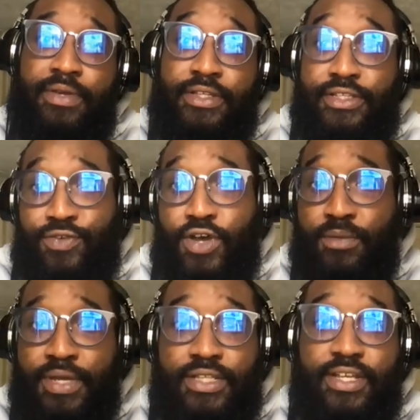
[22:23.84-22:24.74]
And just
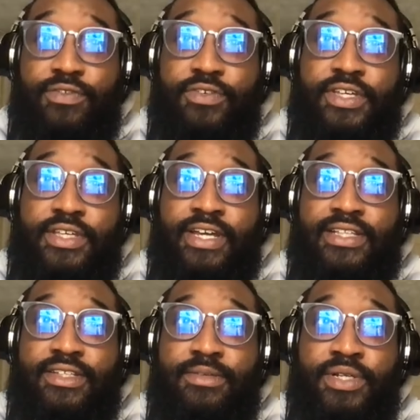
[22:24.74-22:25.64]
follow me. I'll definitely
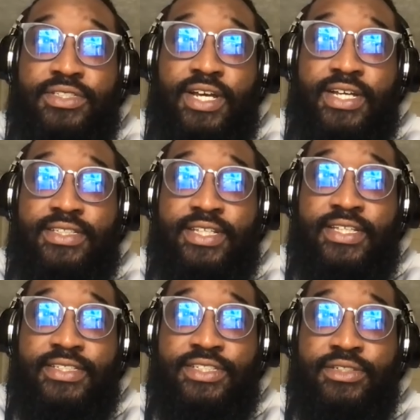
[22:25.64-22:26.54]
like to post
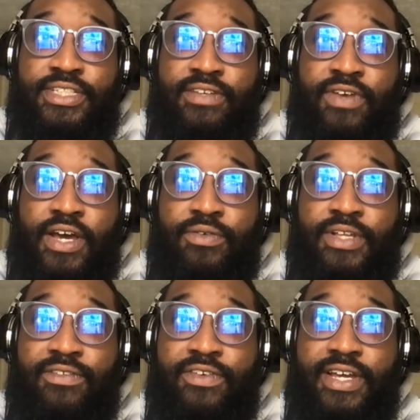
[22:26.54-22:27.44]
content, show stuff out
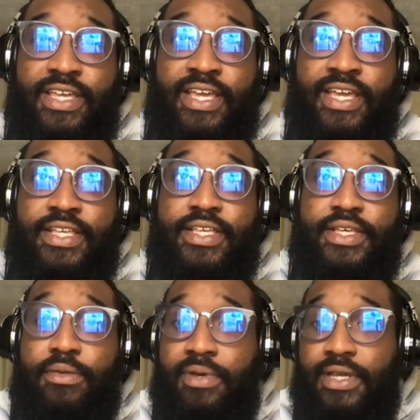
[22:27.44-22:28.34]
whenever I can.
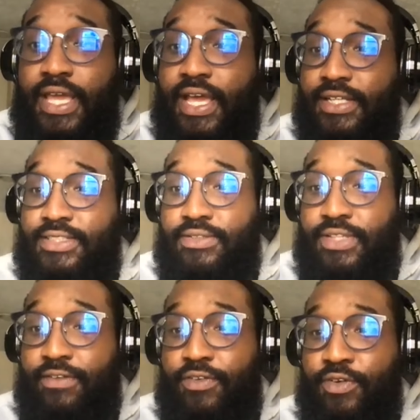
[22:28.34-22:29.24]
But yeah, so
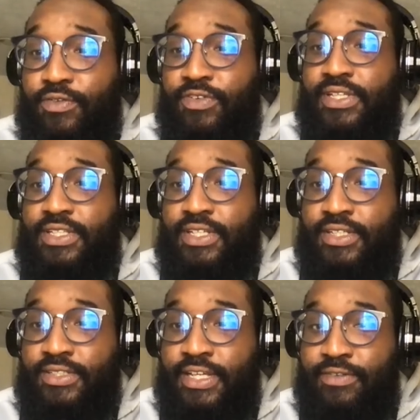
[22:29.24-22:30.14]
definitely feel free
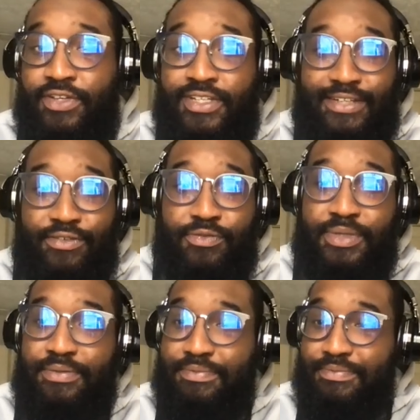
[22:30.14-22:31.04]
to connect with me.